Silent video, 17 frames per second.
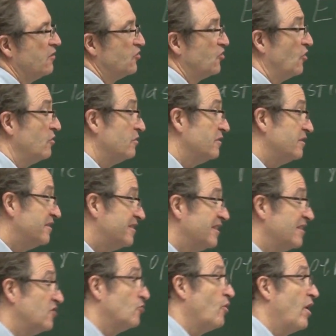certain
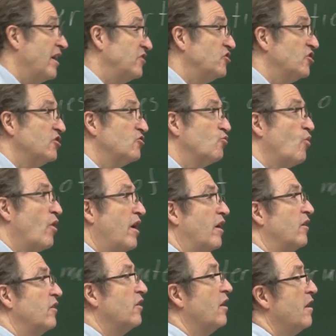situations
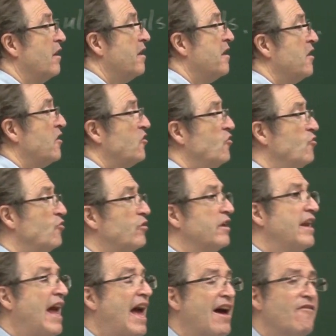where you
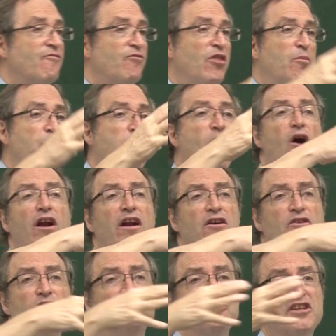can have the
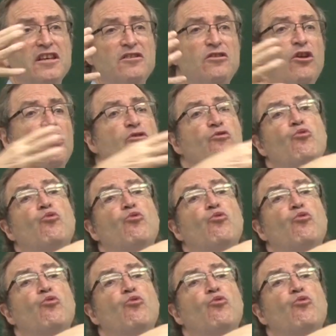particles can look